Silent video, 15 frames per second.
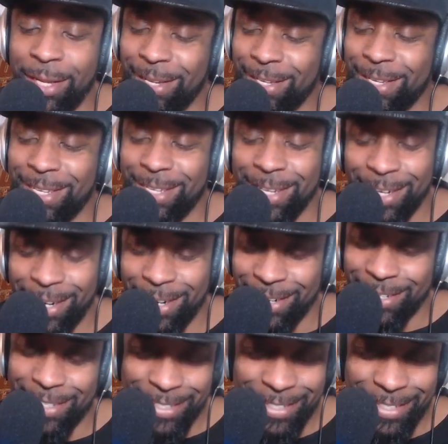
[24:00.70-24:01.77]

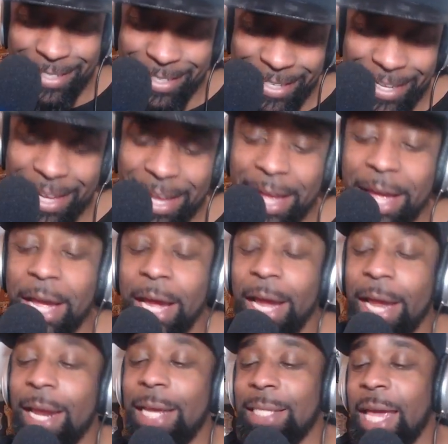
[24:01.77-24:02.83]
Seriously,
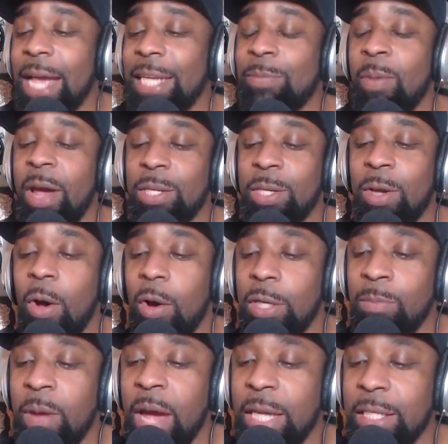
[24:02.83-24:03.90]
unless they have somebody else call
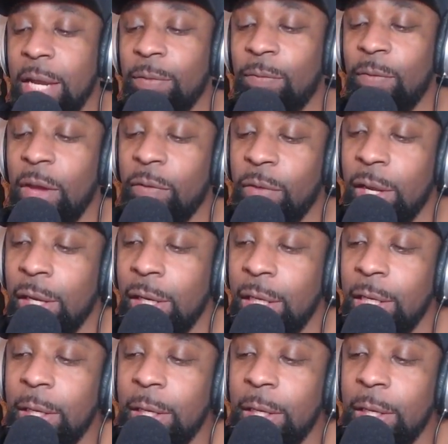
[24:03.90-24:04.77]
this match like Faye Finley.